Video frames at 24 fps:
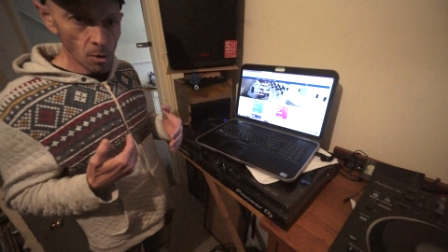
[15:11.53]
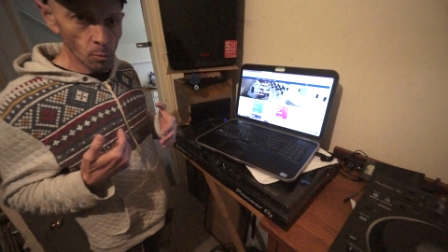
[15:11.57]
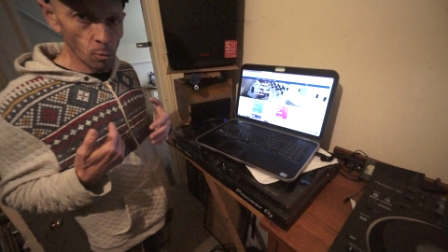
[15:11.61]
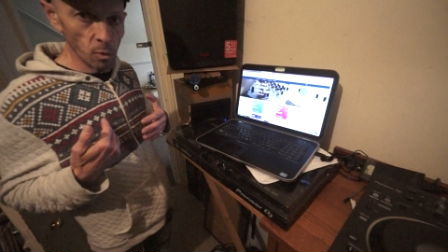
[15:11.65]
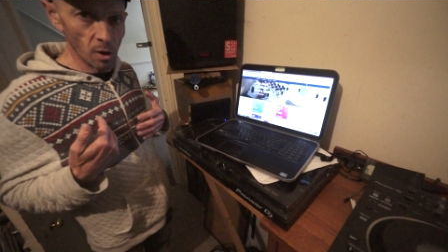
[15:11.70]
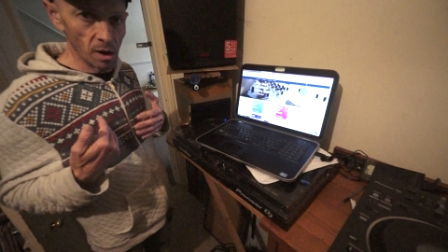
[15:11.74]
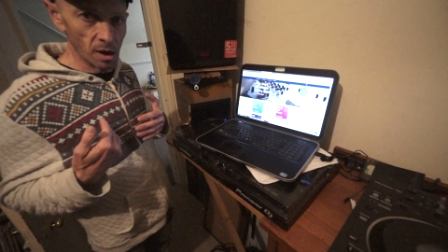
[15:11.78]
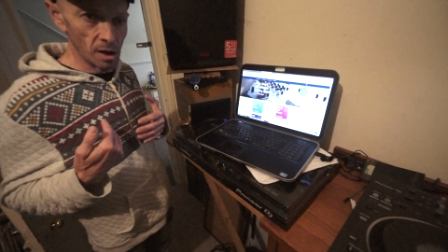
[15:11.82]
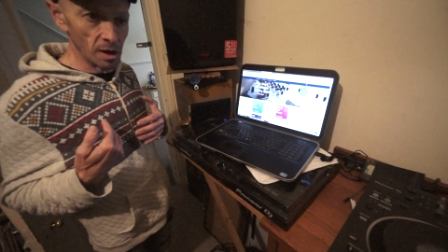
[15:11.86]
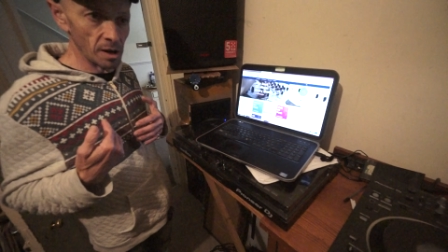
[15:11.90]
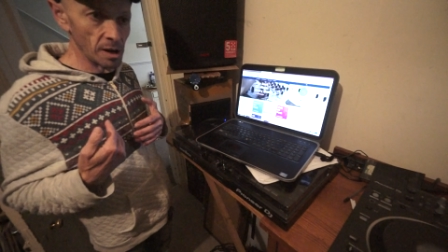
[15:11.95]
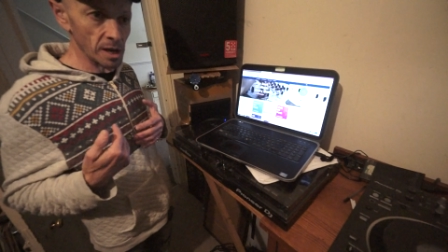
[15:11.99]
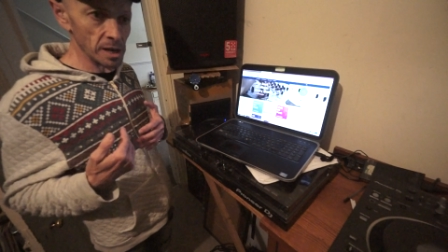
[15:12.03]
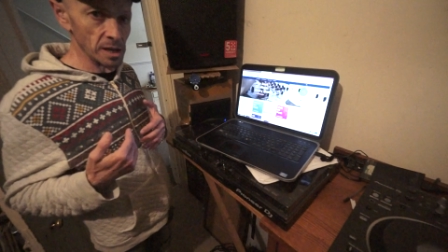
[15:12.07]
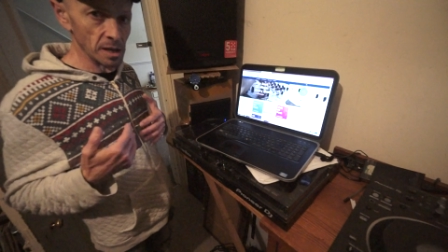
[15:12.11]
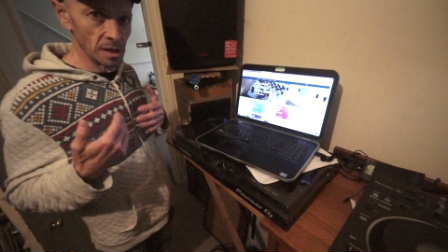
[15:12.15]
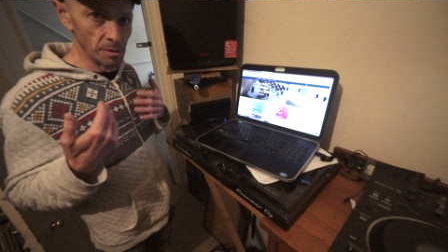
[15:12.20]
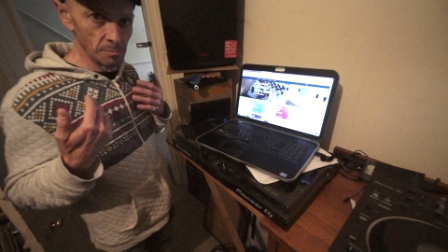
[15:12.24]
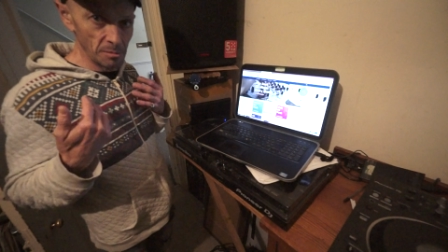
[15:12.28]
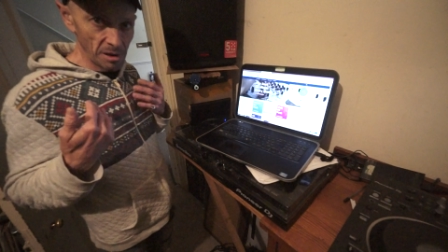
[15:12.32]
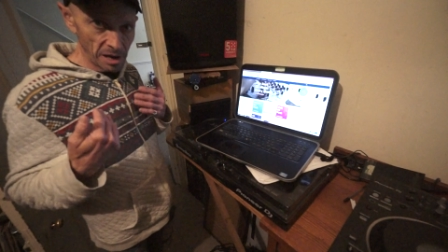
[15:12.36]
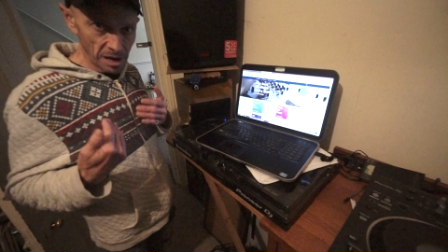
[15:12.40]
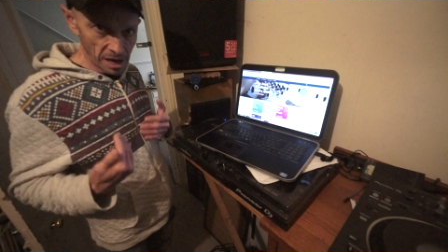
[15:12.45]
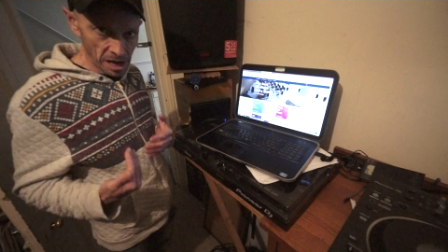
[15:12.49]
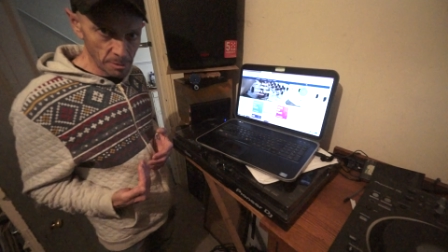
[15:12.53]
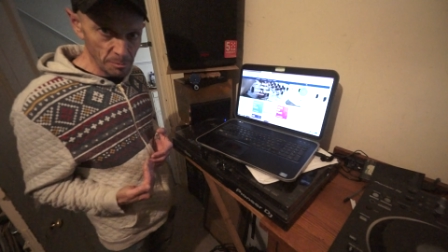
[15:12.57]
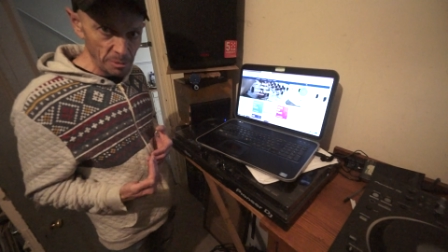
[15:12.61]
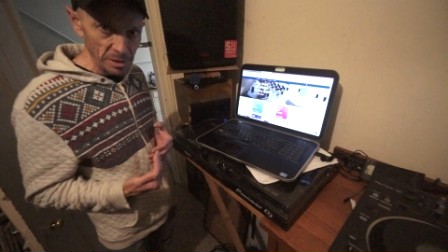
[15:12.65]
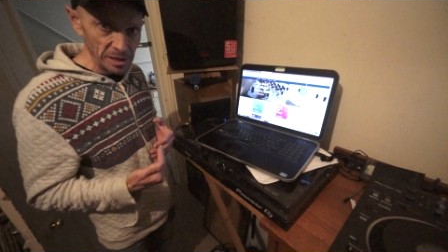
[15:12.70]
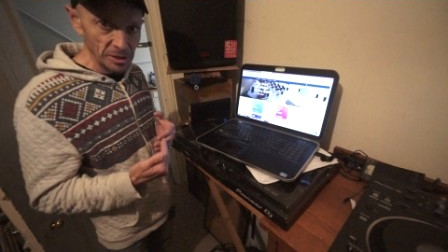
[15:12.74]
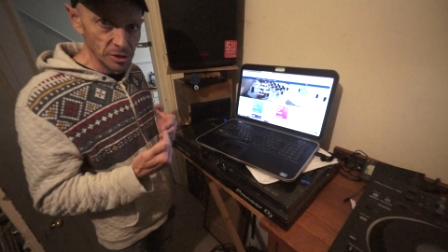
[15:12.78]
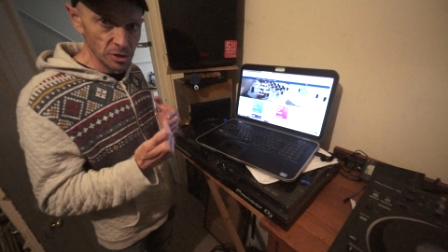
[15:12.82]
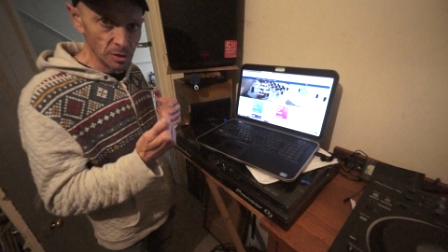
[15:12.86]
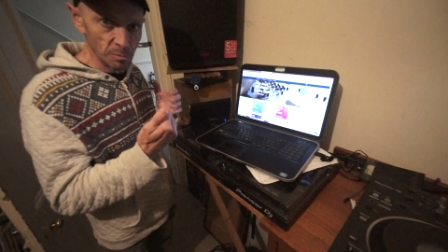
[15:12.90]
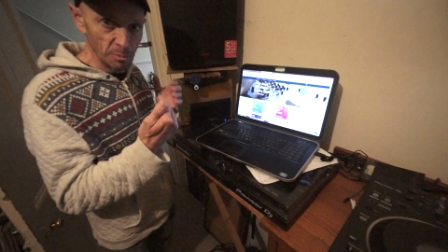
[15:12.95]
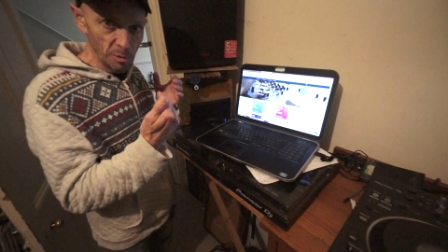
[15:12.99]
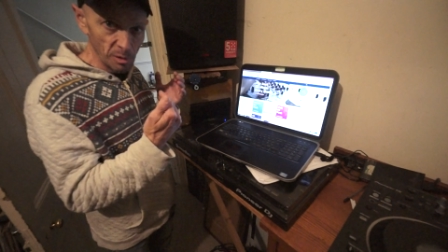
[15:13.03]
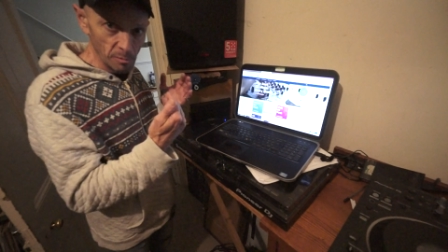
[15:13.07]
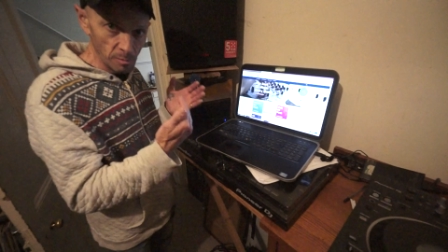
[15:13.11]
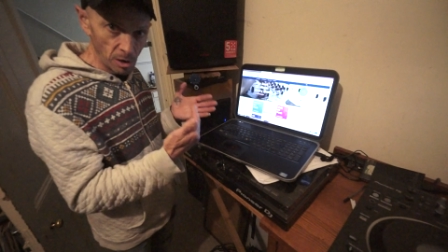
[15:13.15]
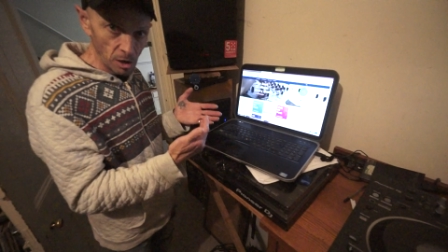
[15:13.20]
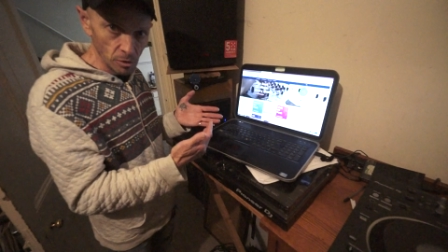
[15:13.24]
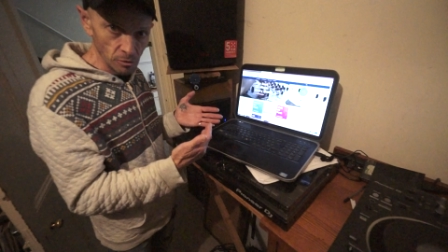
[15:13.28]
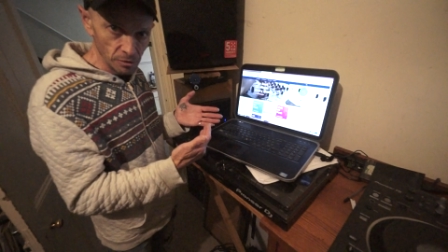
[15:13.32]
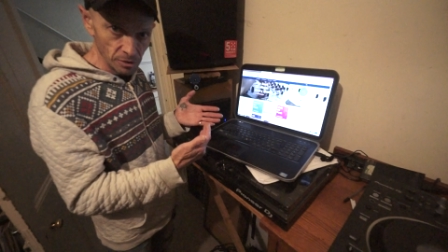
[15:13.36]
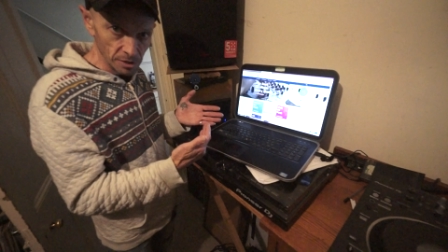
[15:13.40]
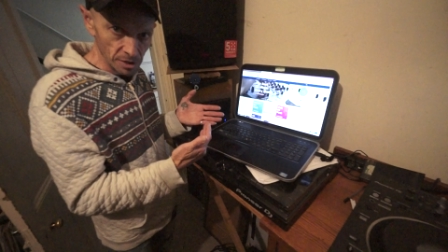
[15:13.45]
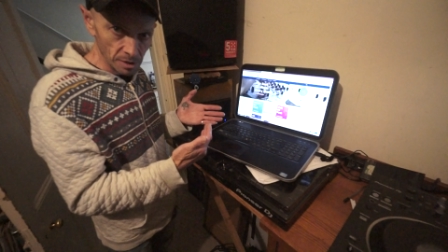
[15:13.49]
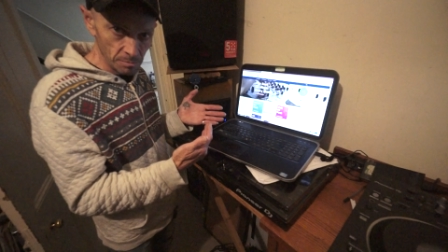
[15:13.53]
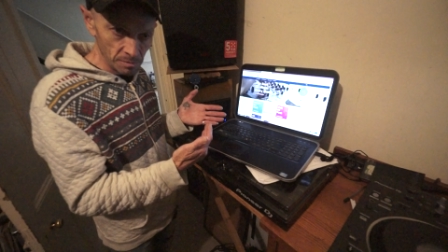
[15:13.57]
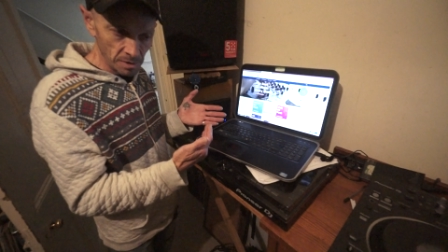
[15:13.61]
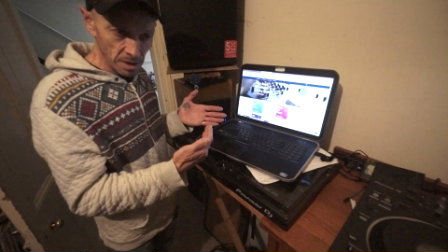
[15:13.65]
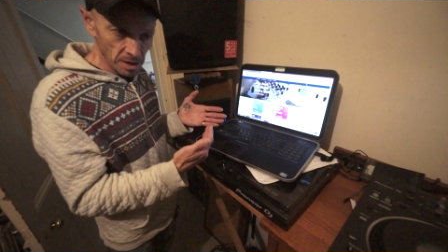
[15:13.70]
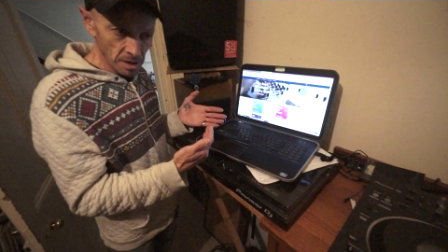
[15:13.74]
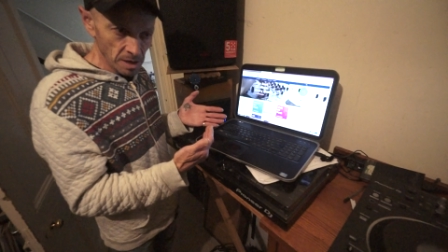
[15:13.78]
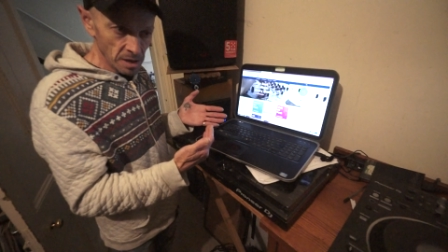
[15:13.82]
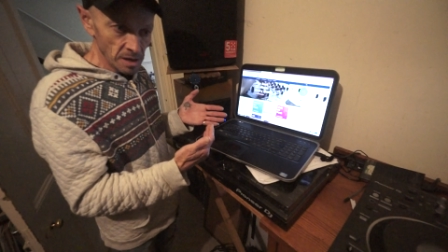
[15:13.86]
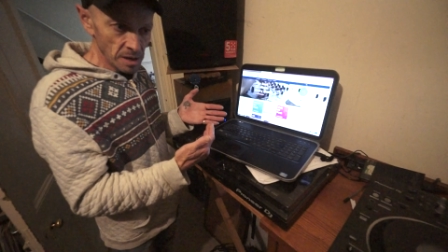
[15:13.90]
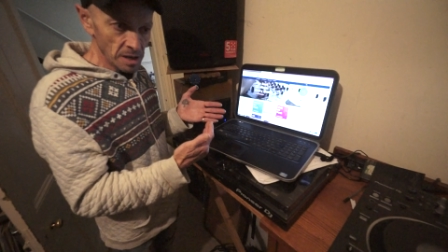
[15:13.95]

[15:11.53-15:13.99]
where I am happy to promote them